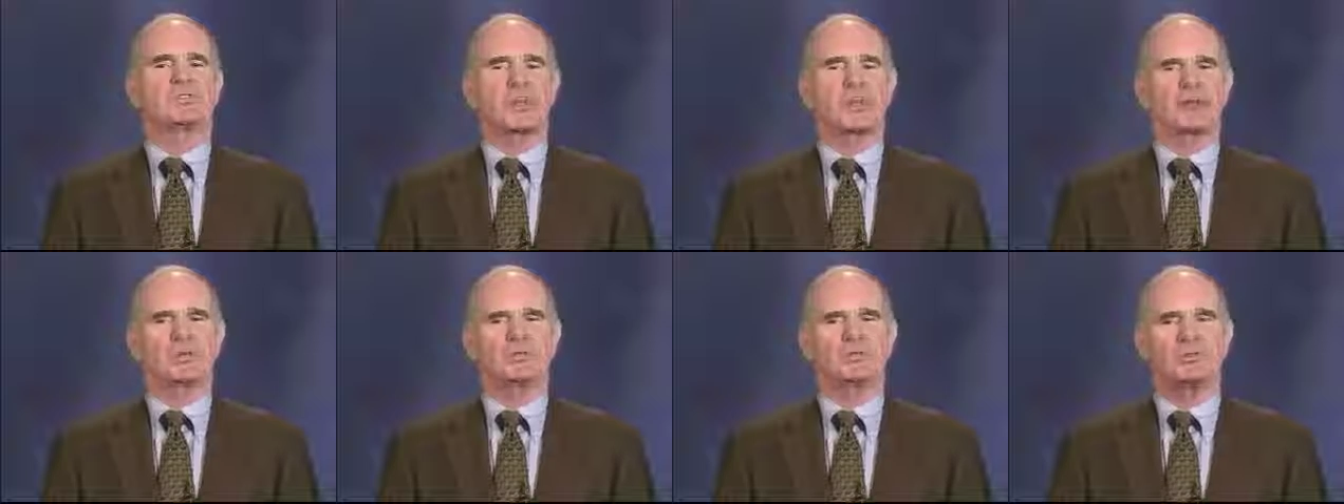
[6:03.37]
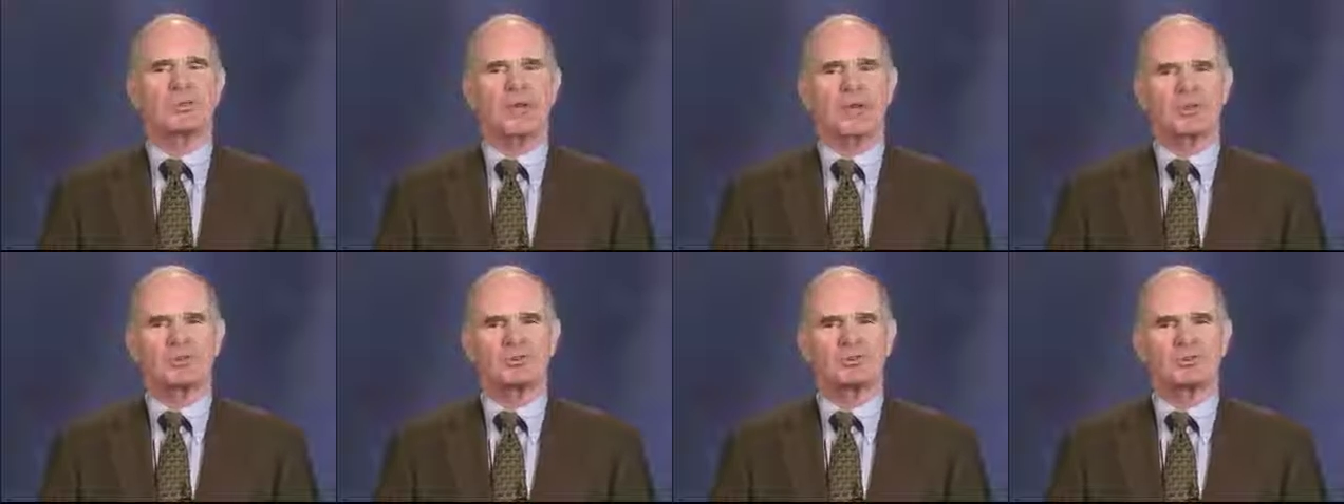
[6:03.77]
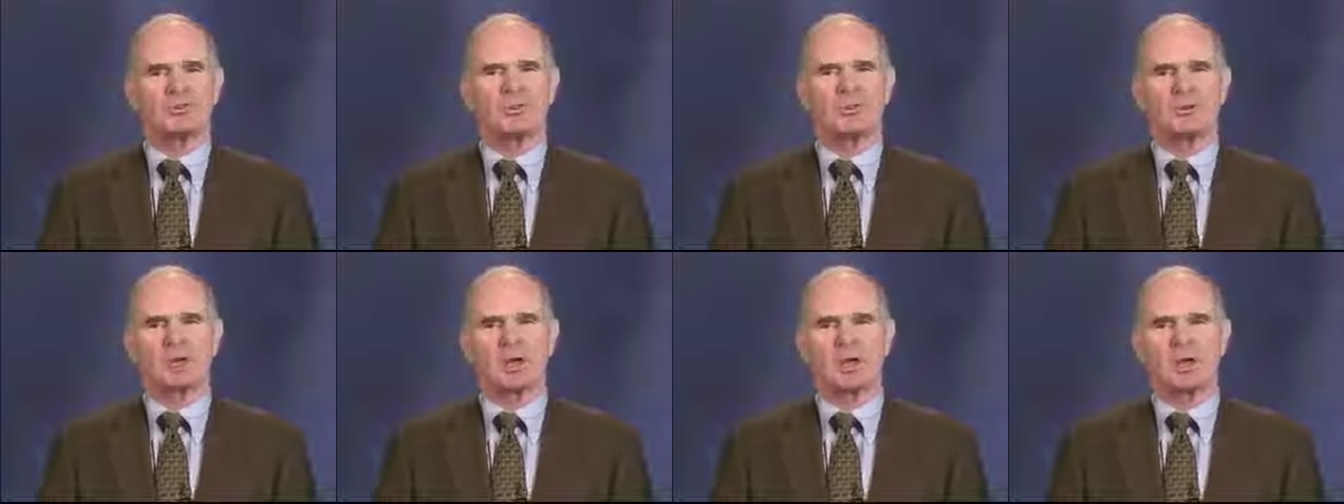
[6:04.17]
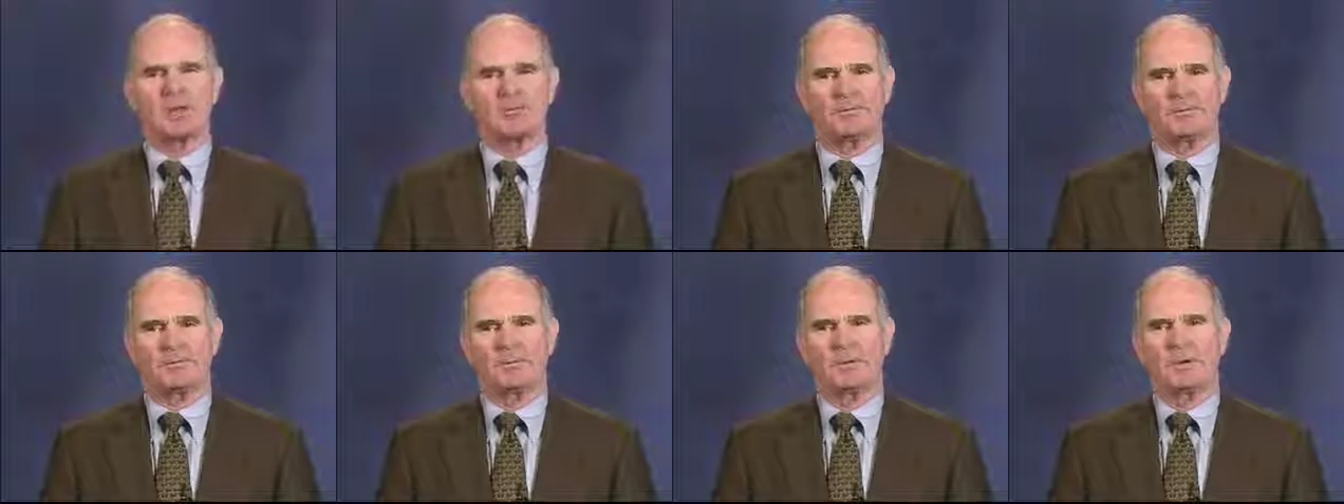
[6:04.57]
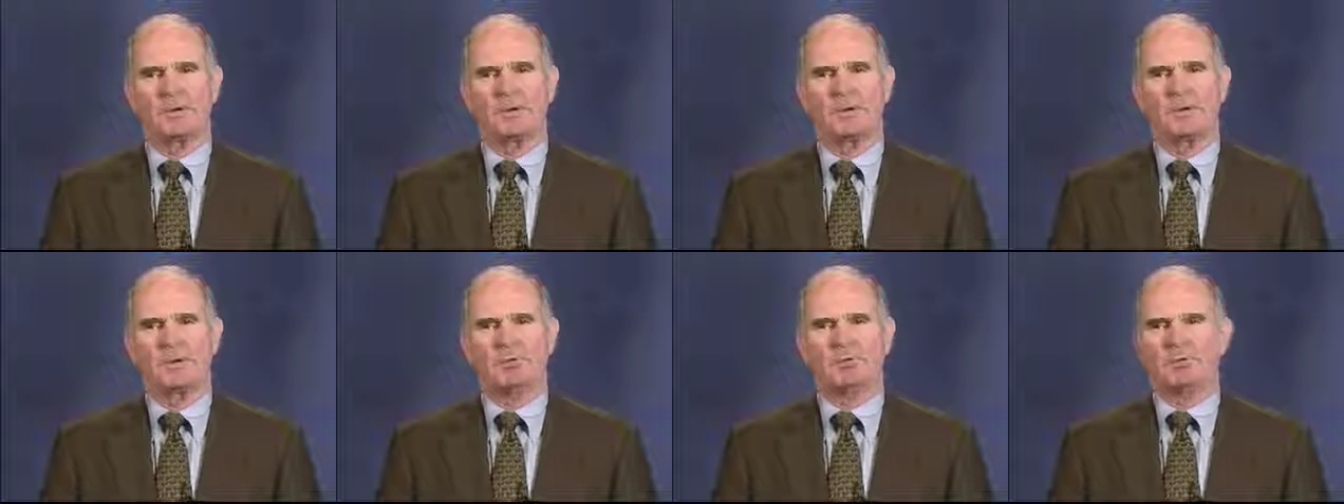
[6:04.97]
satisfaction in life,
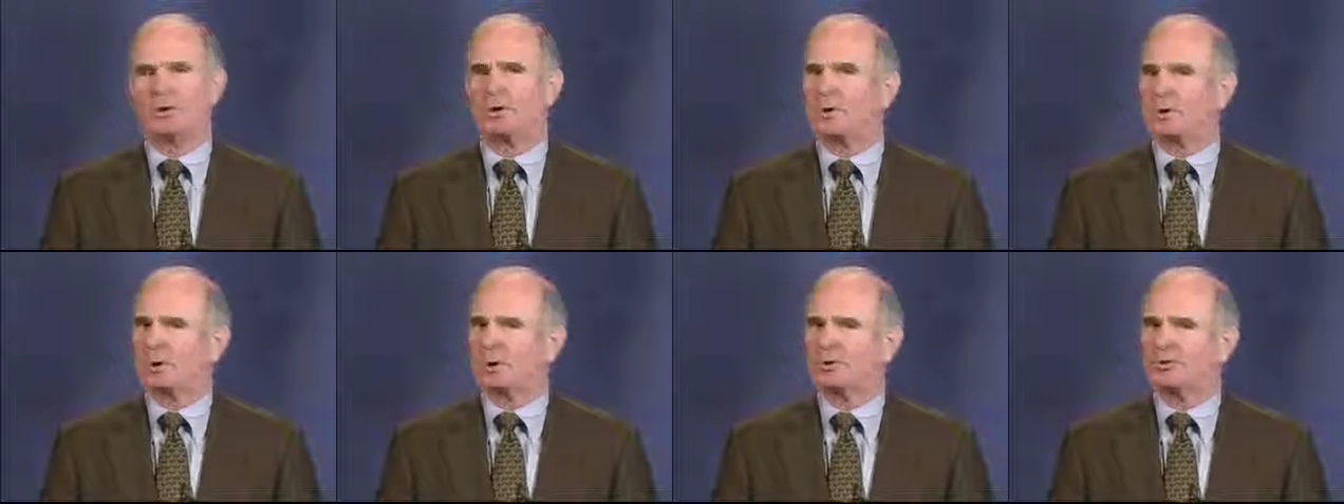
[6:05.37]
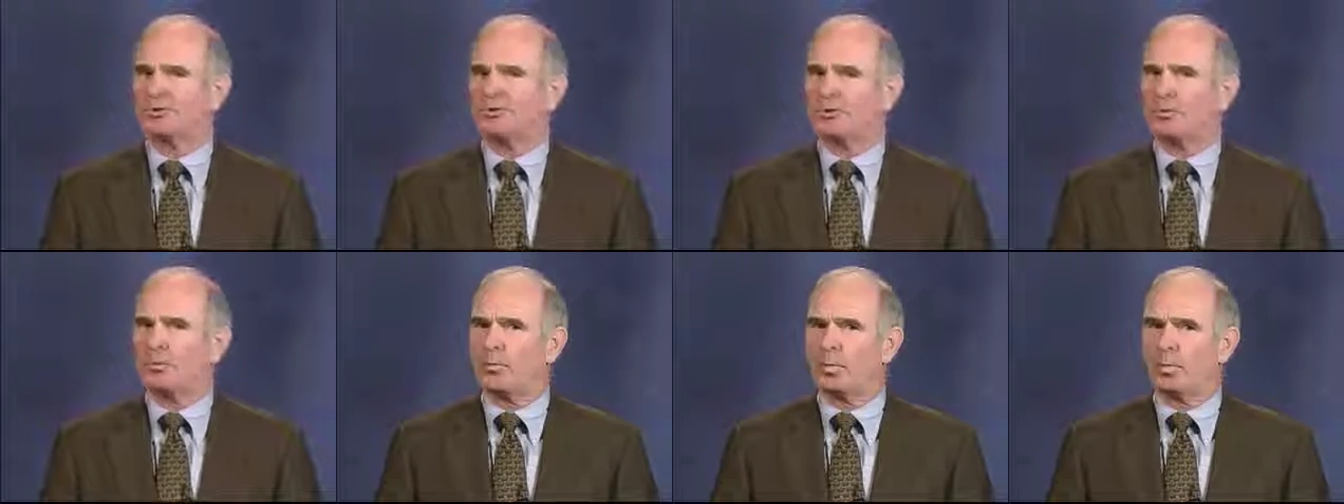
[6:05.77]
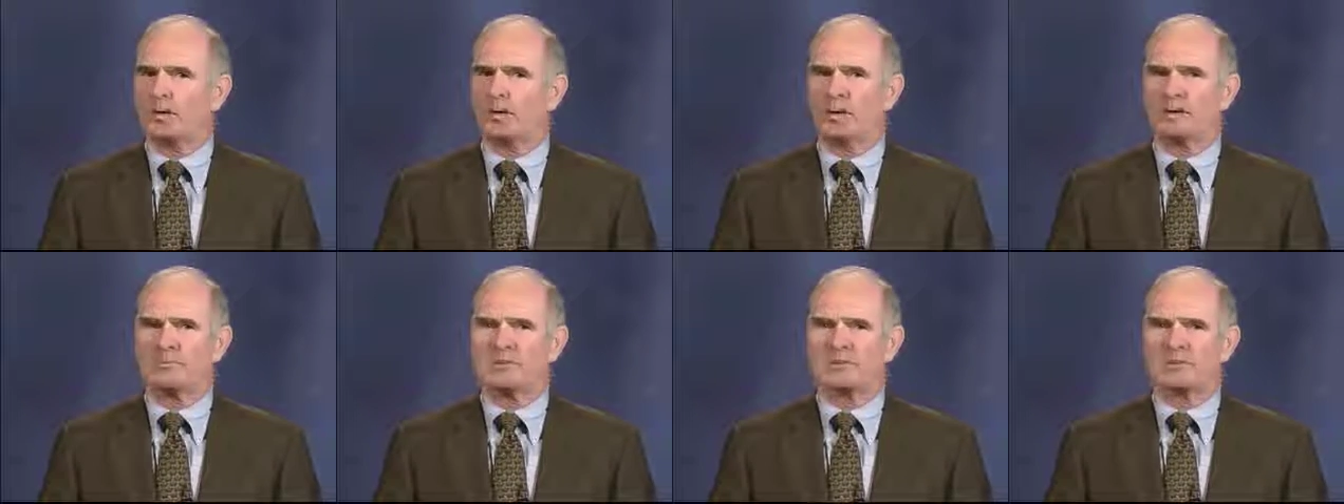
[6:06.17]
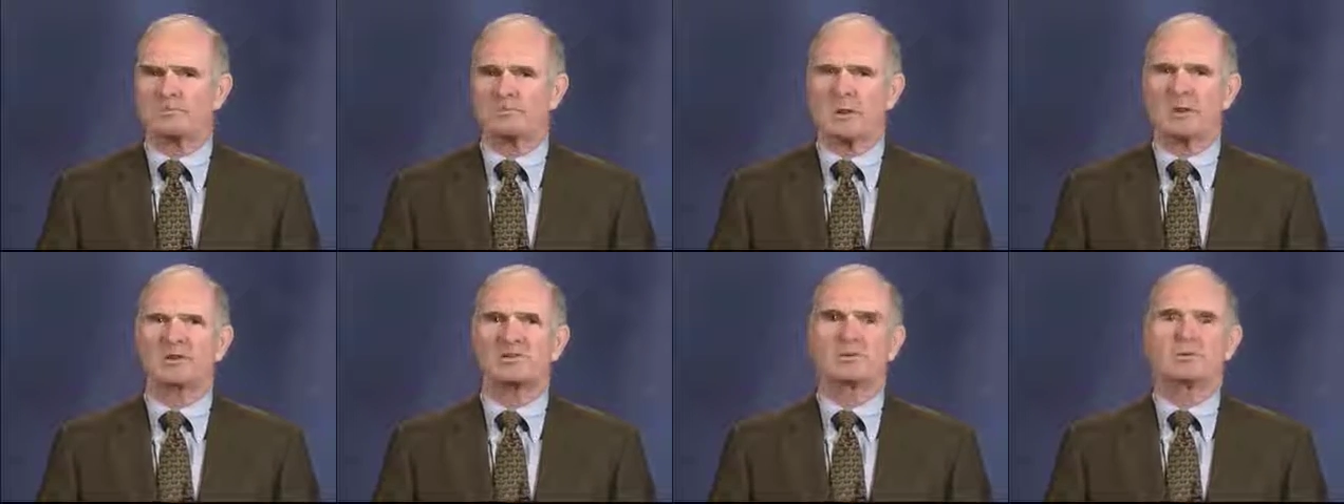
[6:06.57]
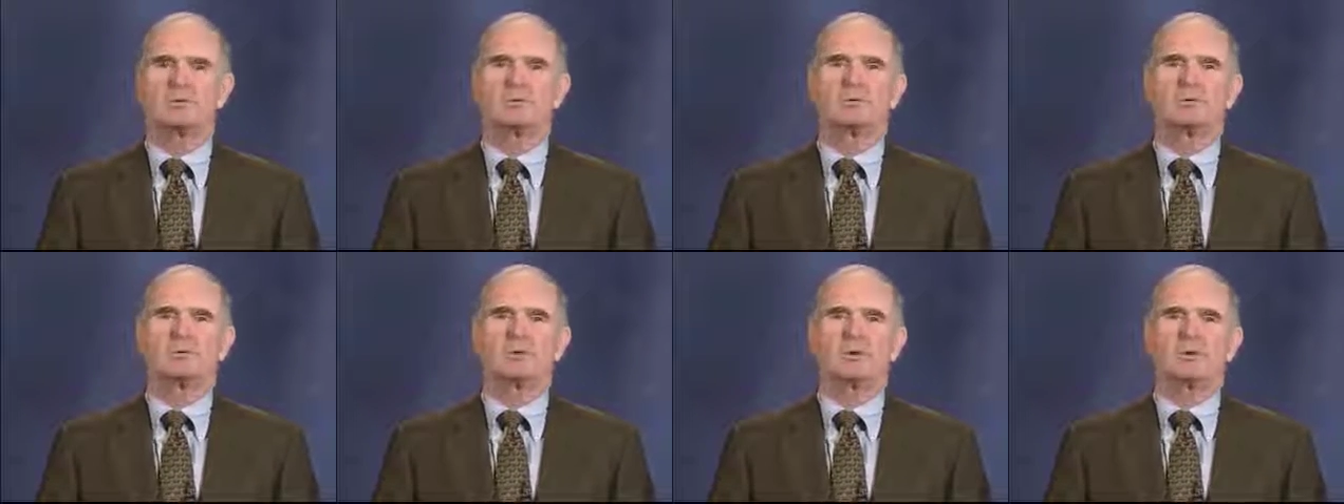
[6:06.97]
regardless of what our
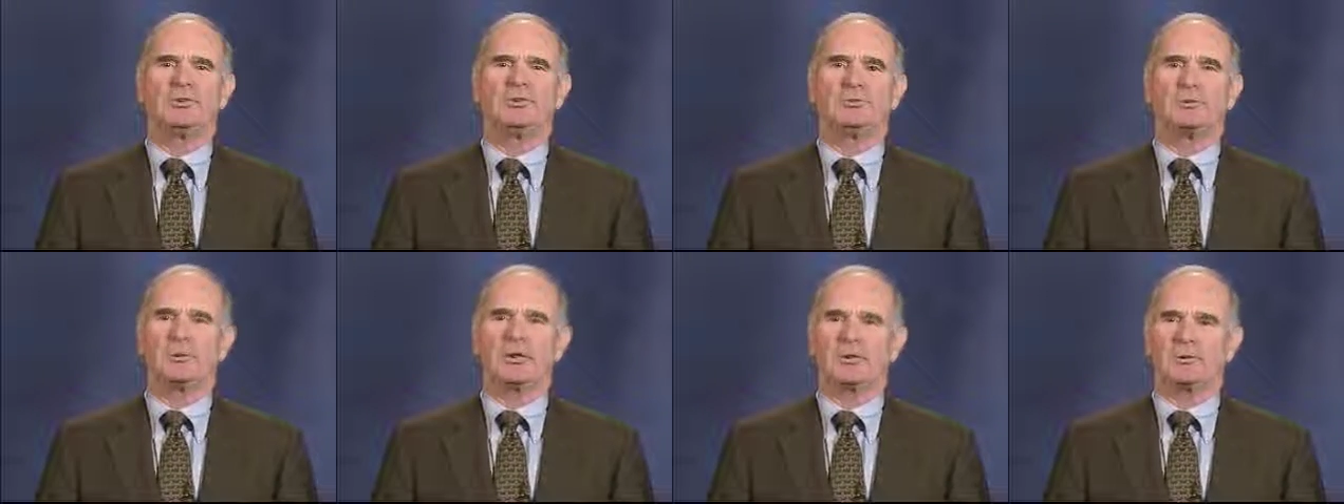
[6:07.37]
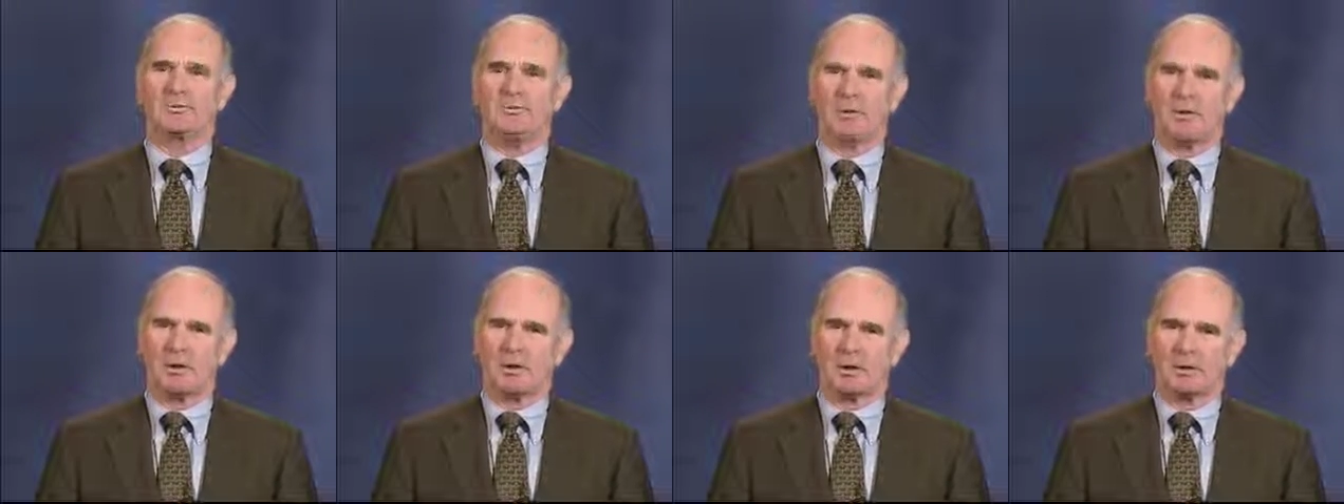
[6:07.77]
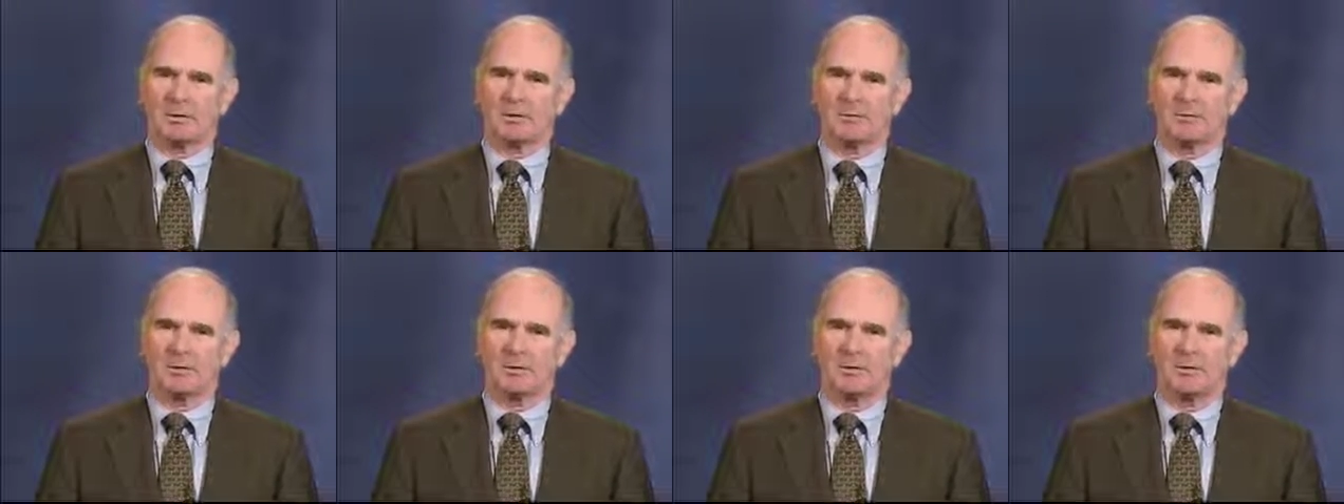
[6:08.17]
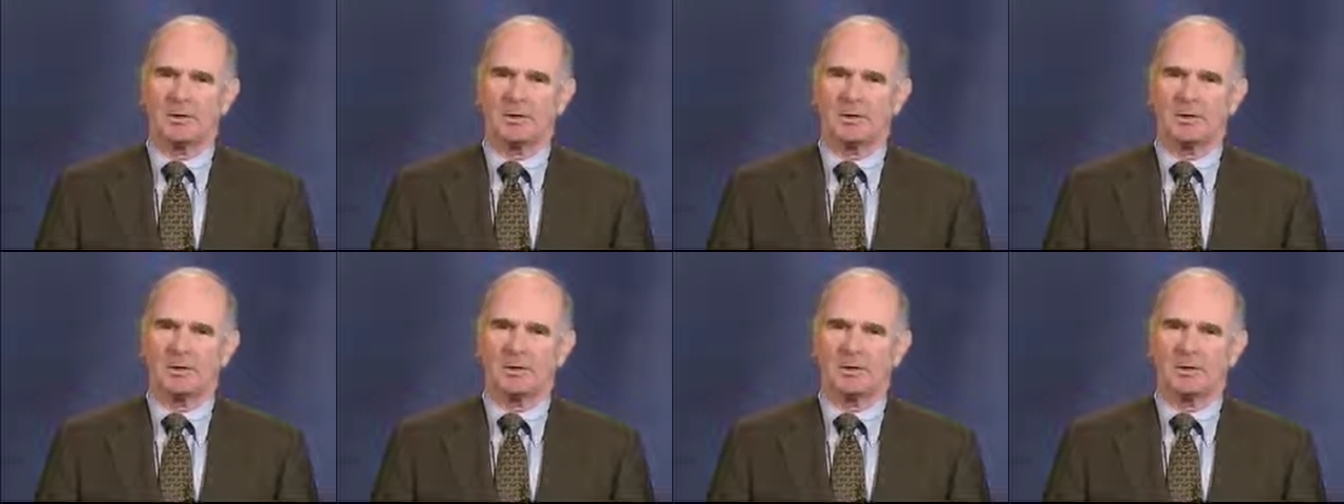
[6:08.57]
responsibilities may involve,